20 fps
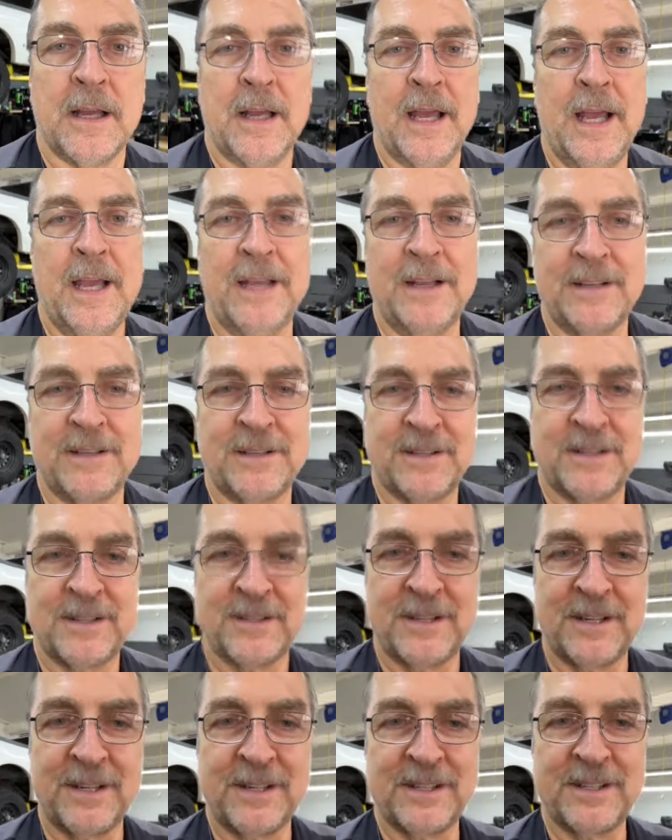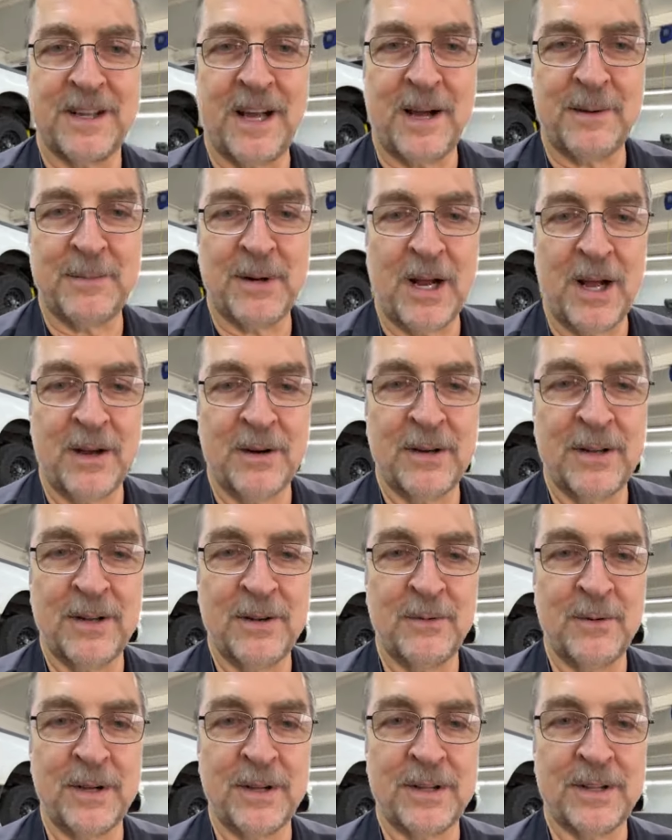Hey, it's Scott Brown
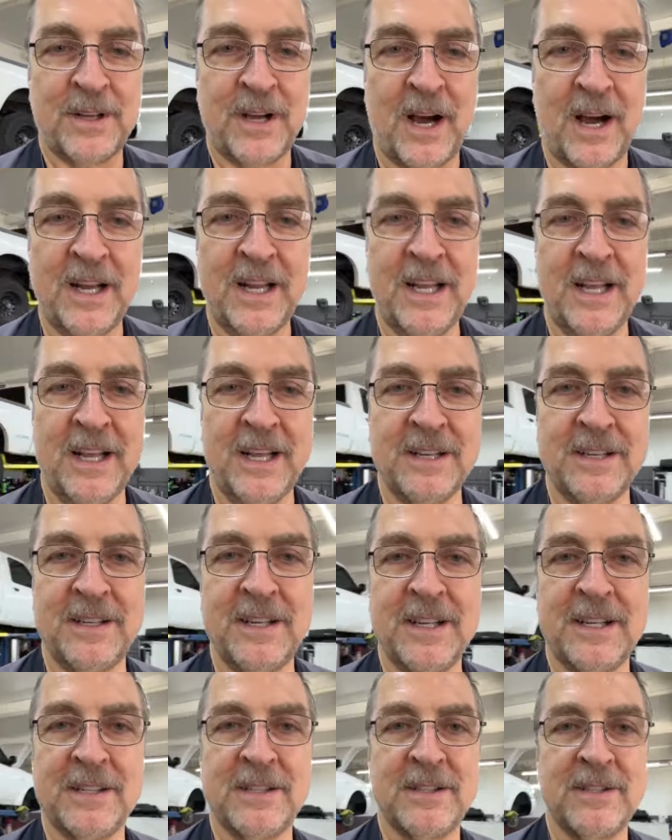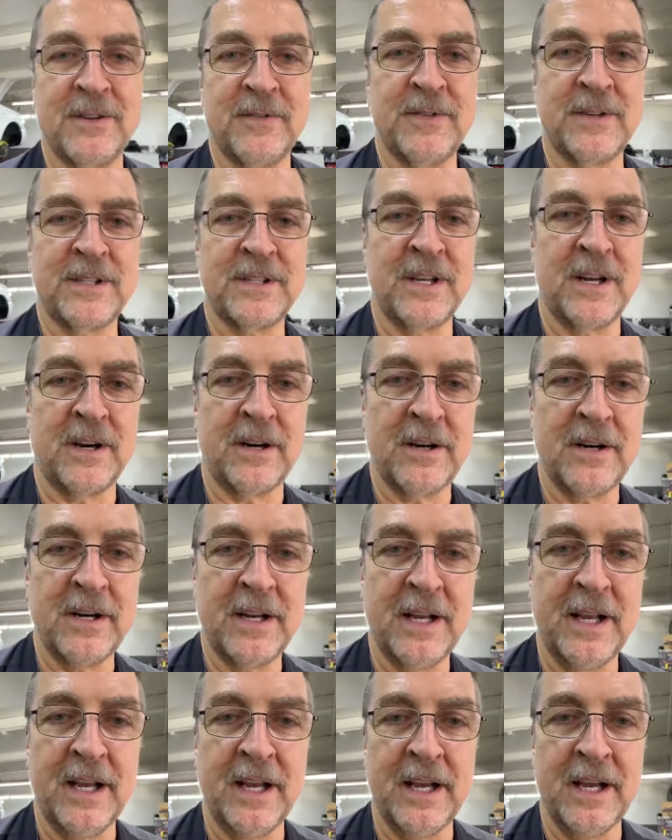with Connie and Dick Service Center,
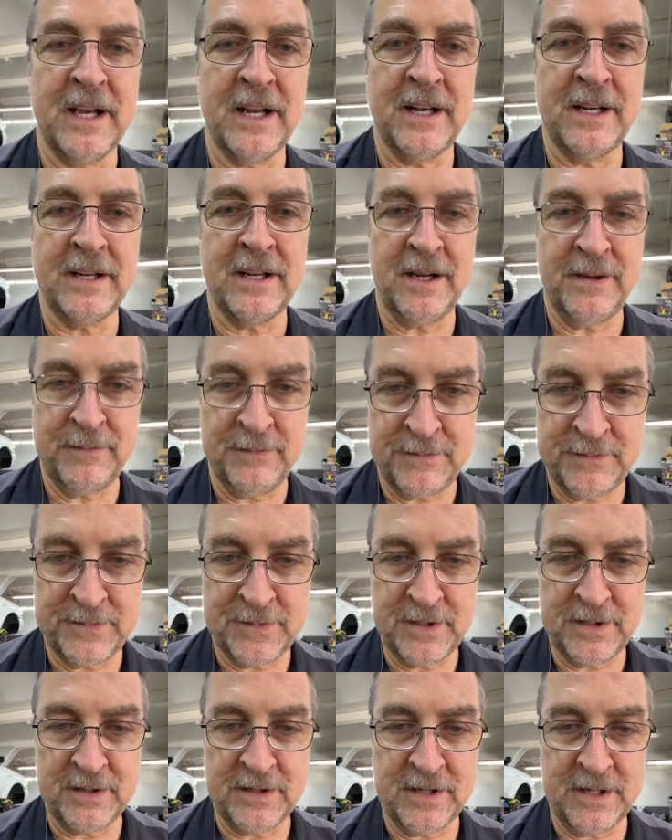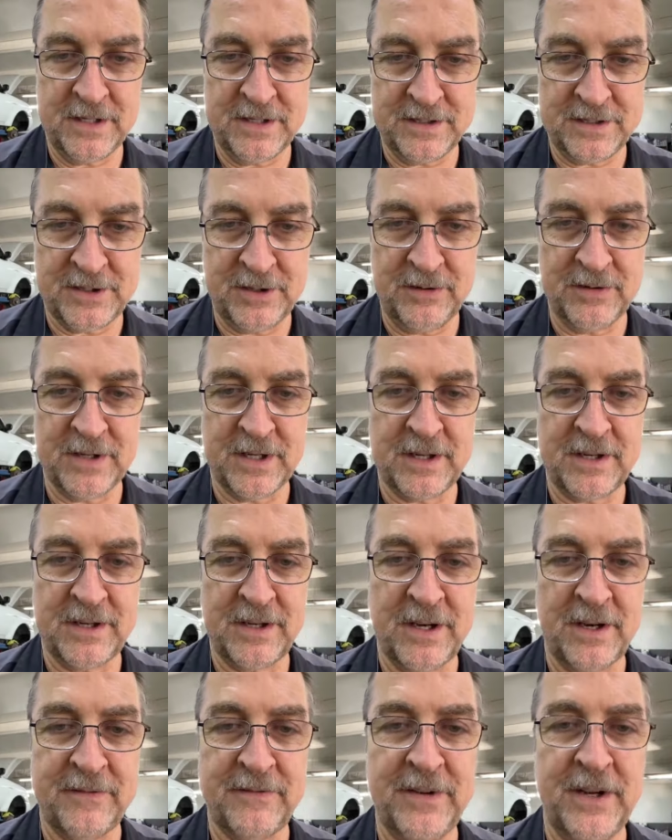and I'm uh, shooting a,
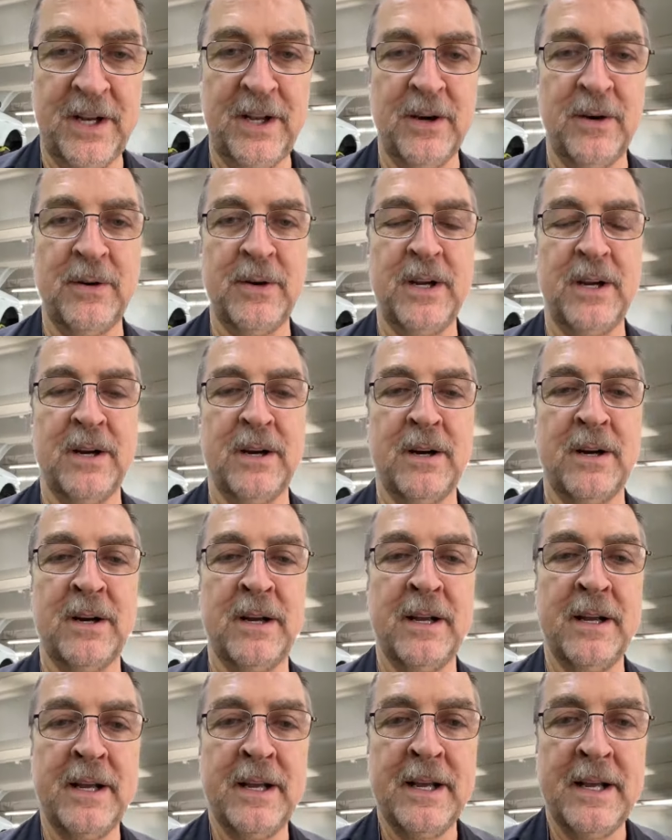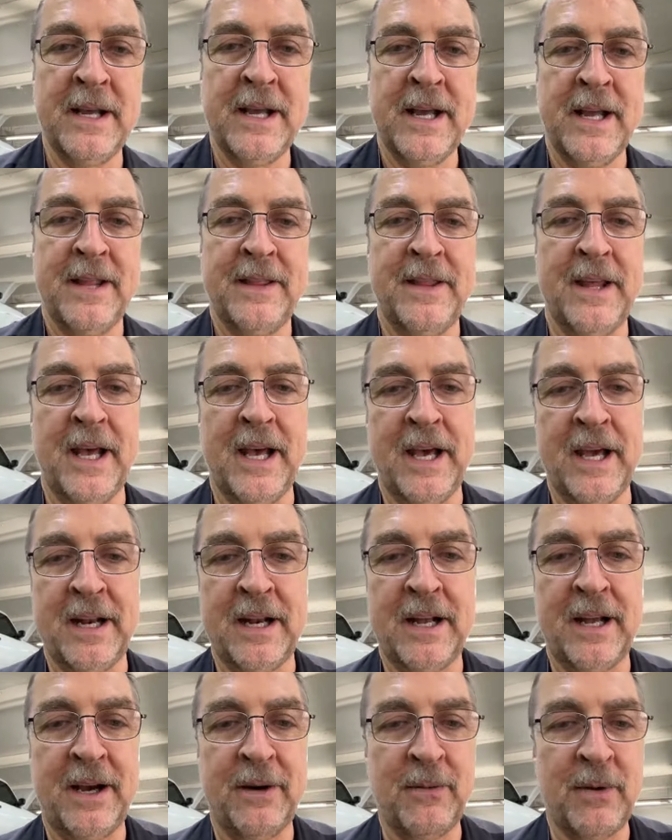a, video here that
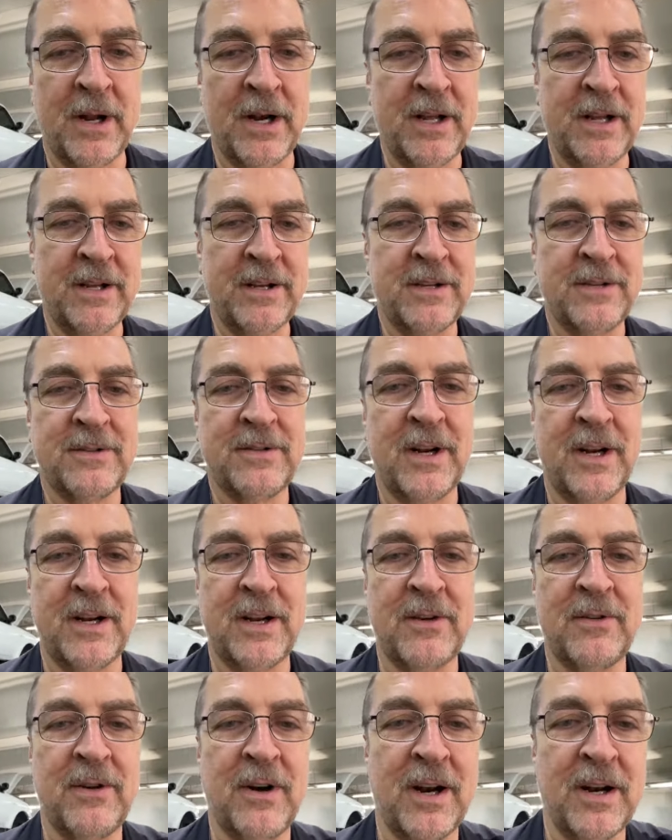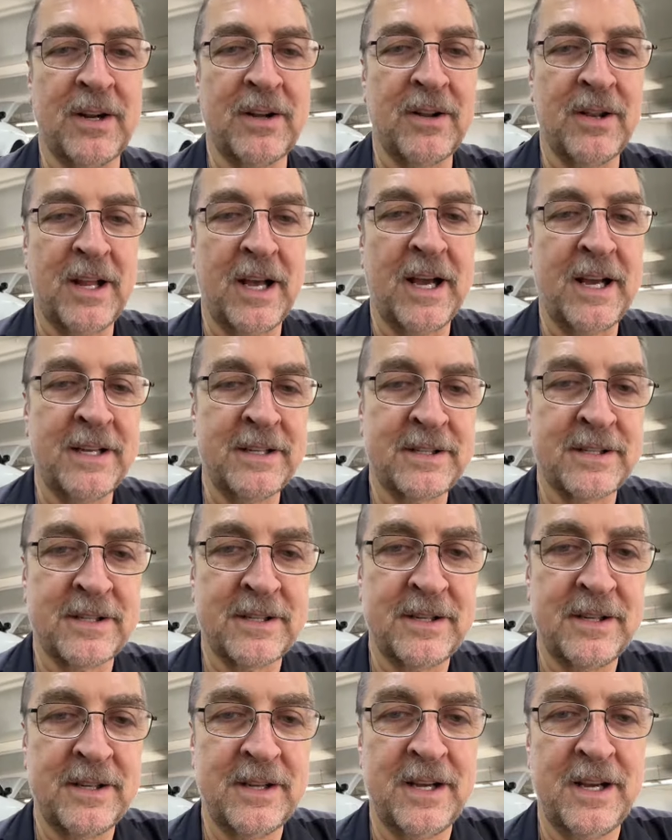I want to try to chronicleize
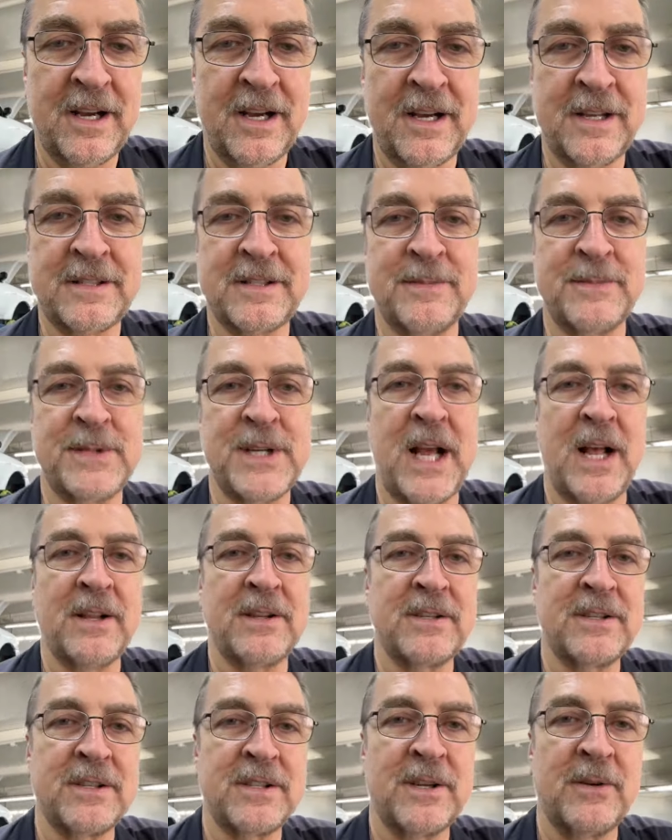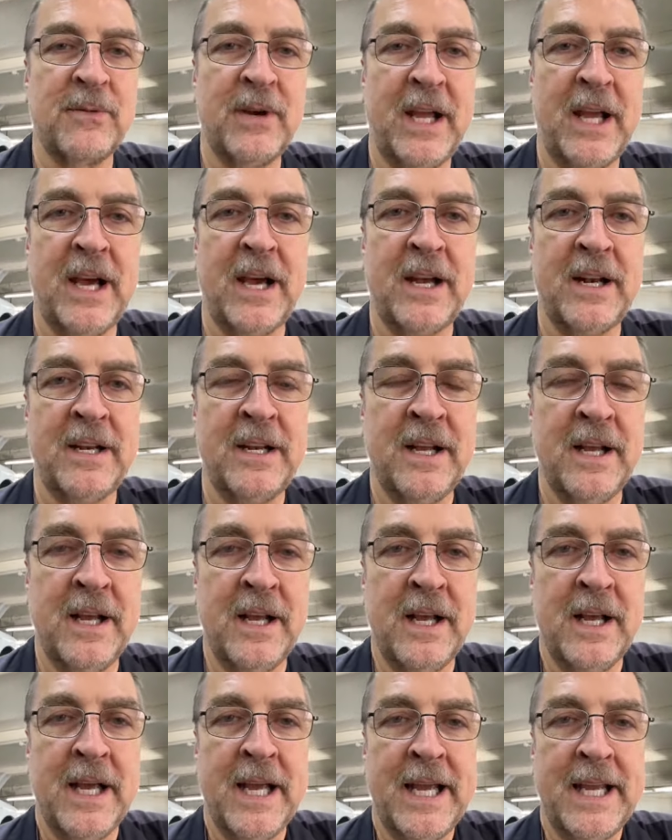uh, some challenges that we had
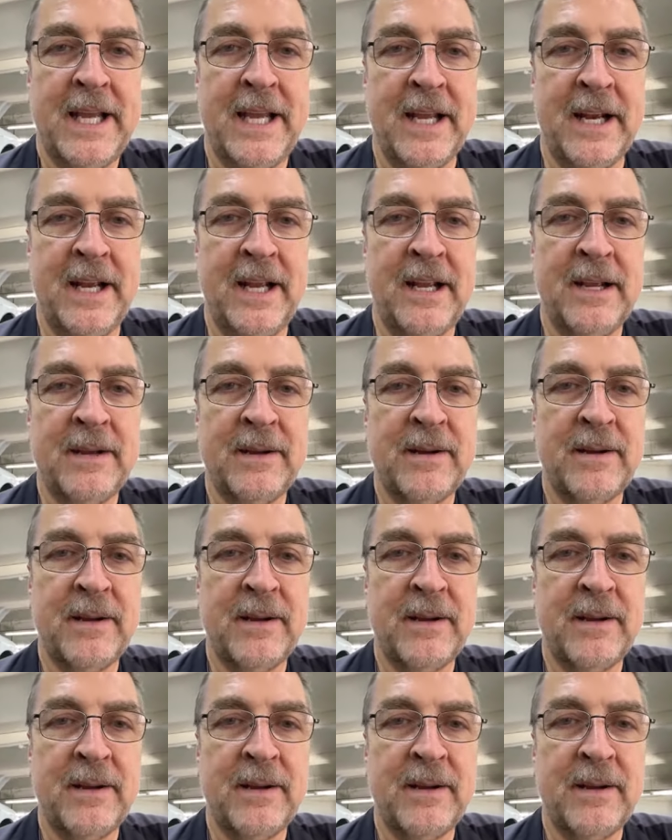getting